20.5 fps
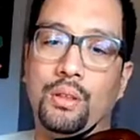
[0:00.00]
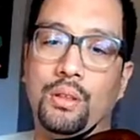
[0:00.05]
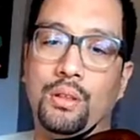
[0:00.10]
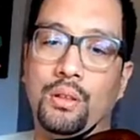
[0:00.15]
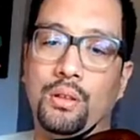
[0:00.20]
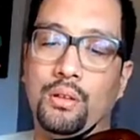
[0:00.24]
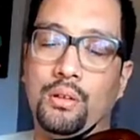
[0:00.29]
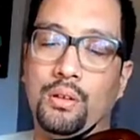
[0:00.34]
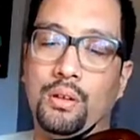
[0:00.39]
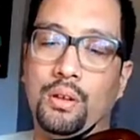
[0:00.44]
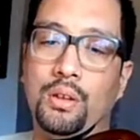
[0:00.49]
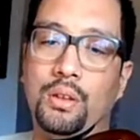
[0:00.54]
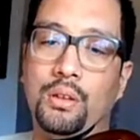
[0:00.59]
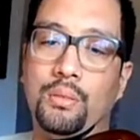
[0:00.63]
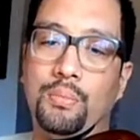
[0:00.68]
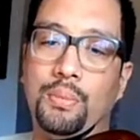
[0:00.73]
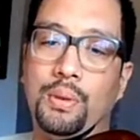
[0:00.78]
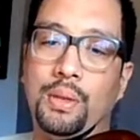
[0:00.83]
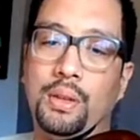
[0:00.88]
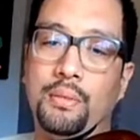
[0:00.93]
our
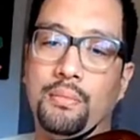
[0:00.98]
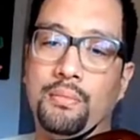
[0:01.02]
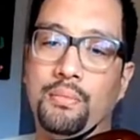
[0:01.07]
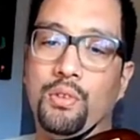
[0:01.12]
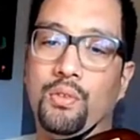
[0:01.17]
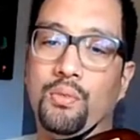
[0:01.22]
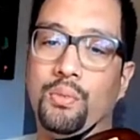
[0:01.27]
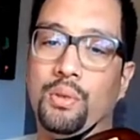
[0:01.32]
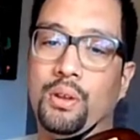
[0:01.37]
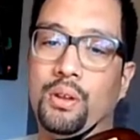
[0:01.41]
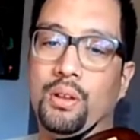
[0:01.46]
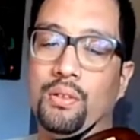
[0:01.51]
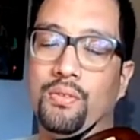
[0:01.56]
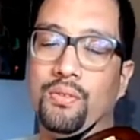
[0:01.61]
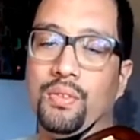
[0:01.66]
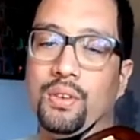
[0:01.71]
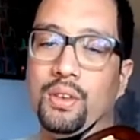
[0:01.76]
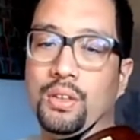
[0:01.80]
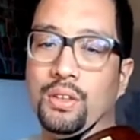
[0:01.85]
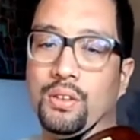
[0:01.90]
independent movement of
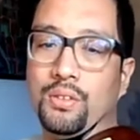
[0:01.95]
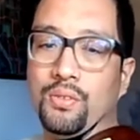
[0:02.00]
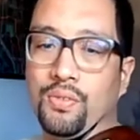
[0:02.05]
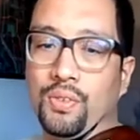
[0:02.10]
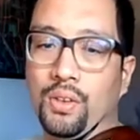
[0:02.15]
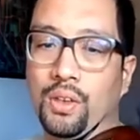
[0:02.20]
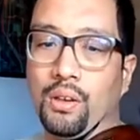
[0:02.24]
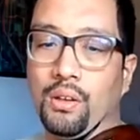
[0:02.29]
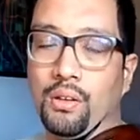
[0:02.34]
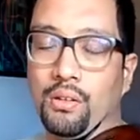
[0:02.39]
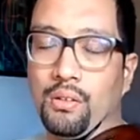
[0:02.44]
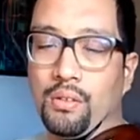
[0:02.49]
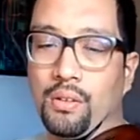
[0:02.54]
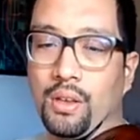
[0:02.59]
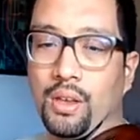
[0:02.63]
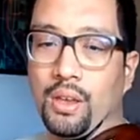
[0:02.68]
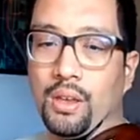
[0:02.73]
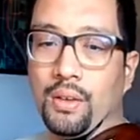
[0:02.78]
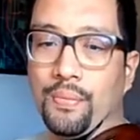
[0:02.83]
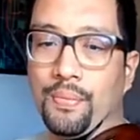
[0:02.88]
each finger,
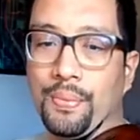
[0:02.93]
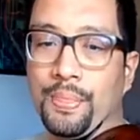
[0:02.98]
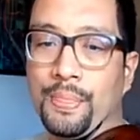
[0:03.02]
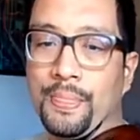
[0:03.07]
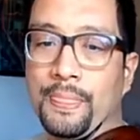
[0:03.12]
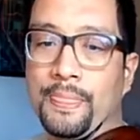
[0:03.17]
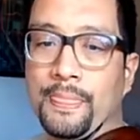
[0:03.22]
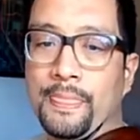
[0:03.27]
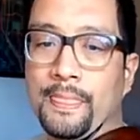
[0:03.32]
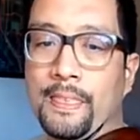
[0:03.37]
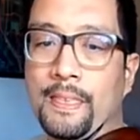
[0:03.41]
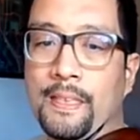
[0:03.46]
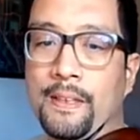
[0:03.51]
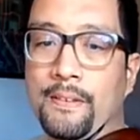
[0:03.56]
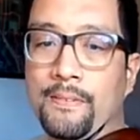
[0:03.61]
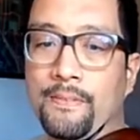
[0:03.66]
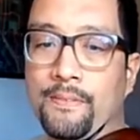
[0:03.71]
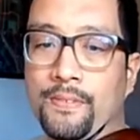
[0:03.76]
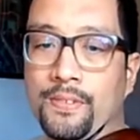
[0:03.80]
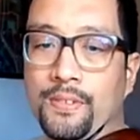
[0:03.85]
okay?
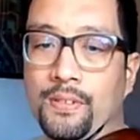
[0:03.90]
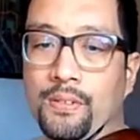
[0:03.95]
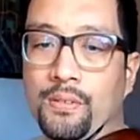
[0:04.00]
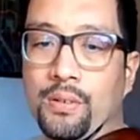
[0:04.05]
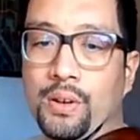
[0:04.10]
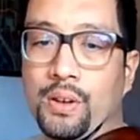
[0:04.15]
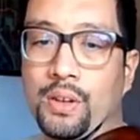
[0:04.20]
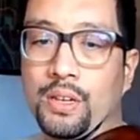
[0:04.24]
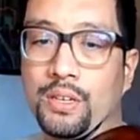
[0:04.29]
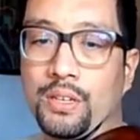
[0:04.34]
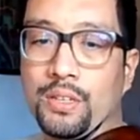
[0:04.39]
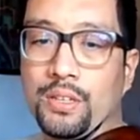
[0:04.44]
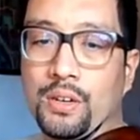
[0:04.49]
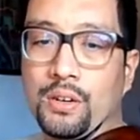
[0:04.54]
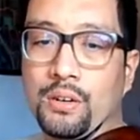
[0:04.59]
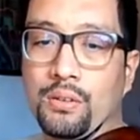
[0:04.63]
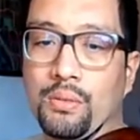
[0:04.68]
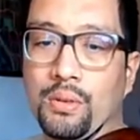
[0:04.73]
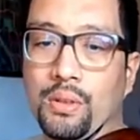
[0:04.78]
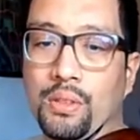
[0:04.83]
So we're going to
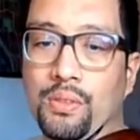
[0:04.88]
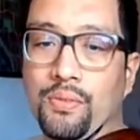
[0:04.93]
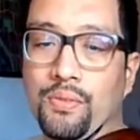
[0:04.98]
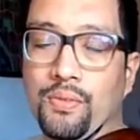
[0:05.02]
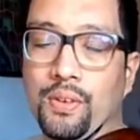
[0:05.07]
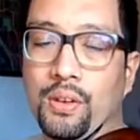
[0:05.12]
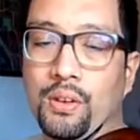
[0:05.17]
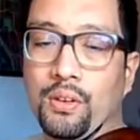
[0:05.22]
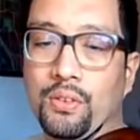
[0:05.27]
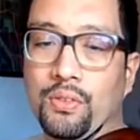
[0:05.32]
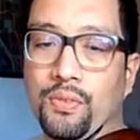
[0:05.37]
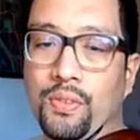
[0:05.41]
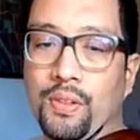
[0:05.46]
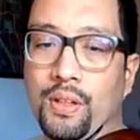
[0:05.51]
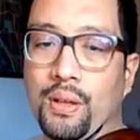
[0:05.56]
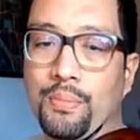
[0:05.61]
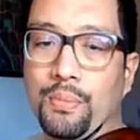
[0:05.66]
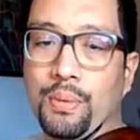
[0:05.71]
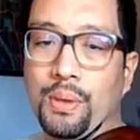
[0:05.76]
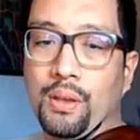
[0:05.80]
start with fingers
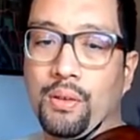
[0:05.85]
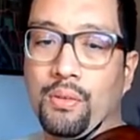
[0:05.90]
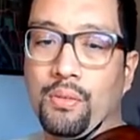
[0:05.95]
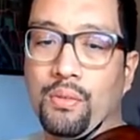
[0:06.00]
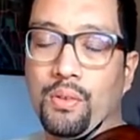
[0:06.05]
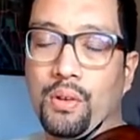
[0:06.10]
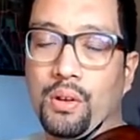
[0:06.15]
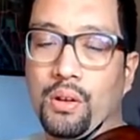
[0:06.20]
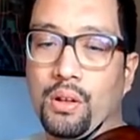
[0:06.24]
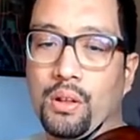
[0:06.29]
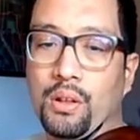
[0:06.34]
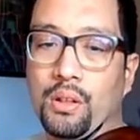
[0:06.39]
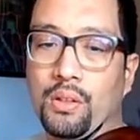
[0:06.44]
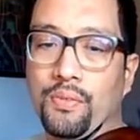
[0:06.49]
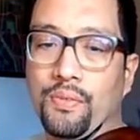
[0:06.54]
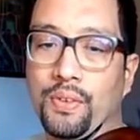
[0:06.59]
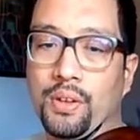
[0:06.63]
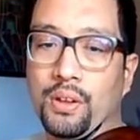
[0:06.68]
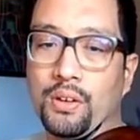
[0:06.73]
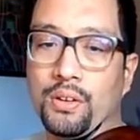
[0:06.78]
flopping, all
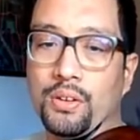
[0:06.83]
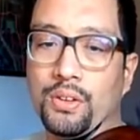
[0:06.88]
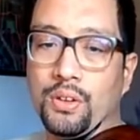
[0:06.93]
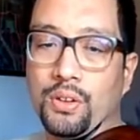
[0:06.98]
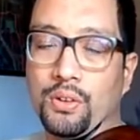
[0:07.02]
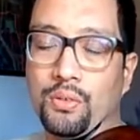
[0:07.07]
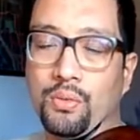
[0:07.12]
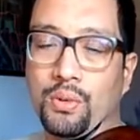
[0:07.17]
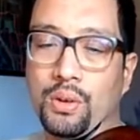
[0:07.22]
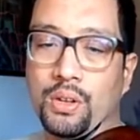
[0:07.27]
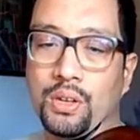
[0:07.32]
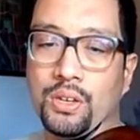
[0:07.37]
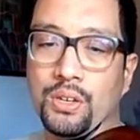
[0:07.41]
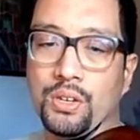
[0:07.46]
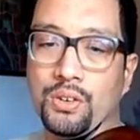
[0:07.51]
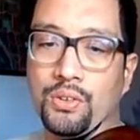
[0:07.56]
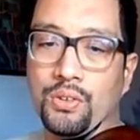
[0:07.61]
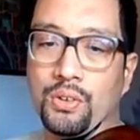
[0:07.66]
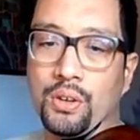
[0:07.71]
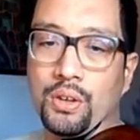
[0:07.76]
fingers on one
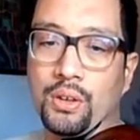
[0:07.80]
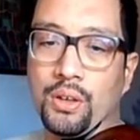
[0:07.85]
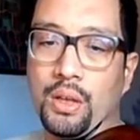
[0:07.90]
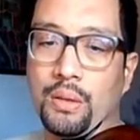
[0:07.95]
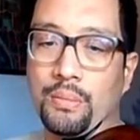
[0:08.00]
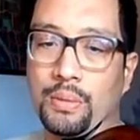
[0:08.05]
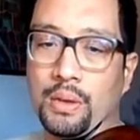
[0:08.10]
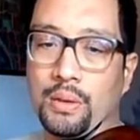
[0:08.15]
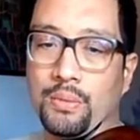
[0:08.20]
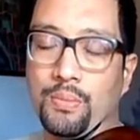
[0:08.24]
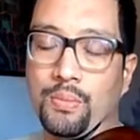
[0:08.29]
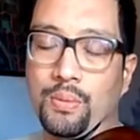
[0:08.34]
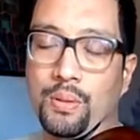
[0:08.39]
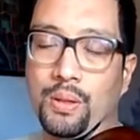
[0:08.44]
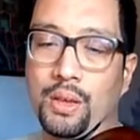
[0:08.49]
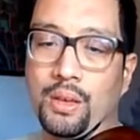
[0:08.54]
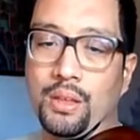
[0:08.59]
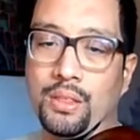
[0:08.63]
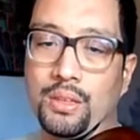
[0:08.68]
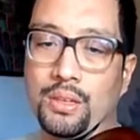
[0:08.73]
string. I'm going to
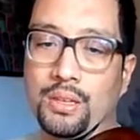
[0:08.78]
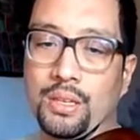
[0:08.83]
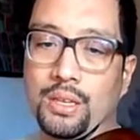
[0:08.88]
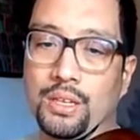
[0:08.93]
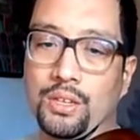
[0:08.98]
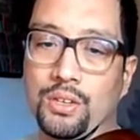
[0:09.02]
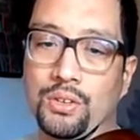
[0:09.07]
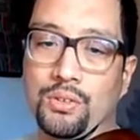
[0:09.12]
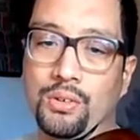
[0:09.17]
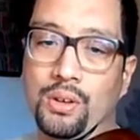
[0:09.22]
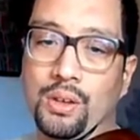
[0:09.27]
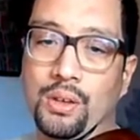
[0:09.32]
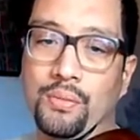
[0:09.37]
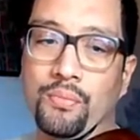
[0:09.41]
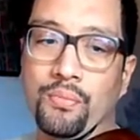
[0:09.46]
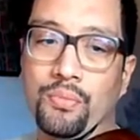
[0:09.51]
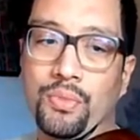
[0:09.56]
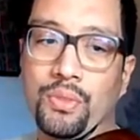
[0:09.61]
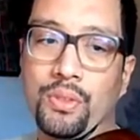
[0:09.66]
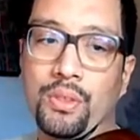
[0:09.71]
play on the D string.
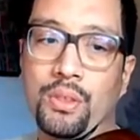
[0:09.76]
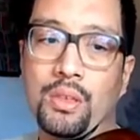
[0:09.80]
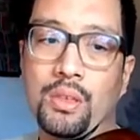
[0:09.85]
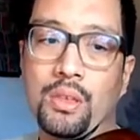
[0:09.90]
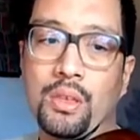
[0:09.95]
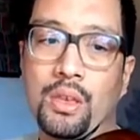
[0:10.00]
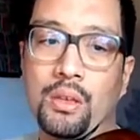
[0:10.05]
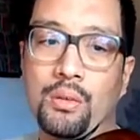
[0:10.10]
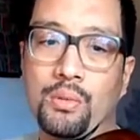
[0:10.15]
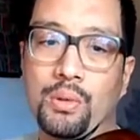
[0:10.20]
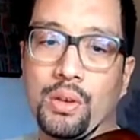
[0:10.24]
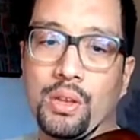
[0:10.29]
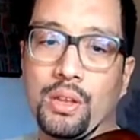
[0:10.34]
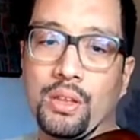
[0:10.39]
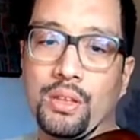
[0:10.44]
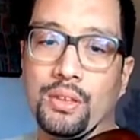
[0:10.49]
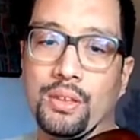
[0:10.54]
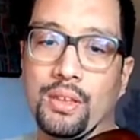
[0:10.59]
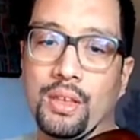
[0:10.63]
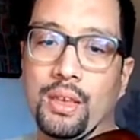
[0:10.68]
And we're going to
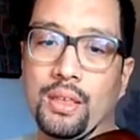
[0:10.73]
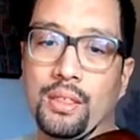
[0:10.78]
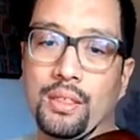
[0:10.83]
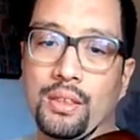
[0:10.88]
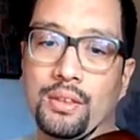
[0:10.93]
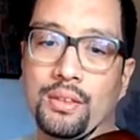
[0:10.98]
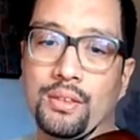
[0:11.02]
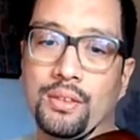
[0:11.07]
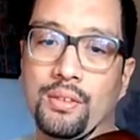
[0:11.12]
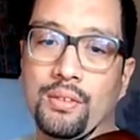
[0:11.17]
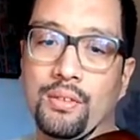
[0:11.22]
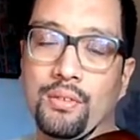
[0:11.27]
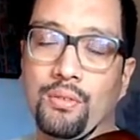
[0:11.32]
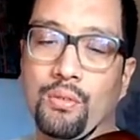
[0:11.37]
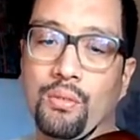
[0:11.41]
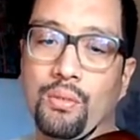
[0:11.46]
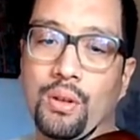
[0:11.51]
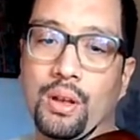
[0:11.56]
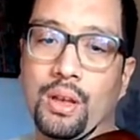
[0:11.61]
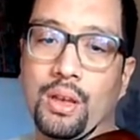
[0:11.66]
say this
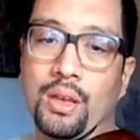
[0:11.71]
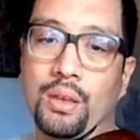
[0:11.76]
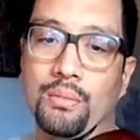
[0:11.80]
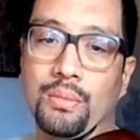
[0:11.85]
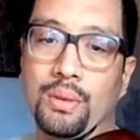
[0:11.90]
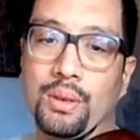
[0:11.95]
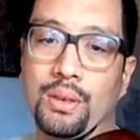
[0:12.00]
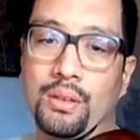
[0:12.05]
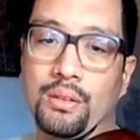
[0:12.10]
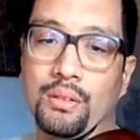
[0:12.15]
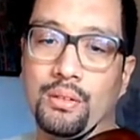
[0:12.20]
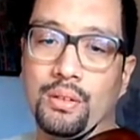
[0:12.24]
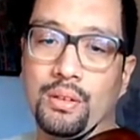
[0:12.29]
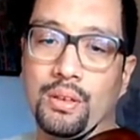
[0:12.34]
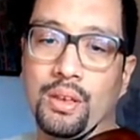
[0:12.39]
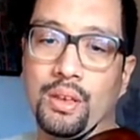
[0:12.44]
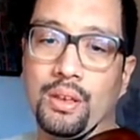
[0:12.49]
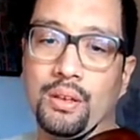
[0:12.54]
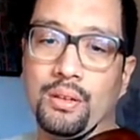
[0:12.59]
rhyme, okay?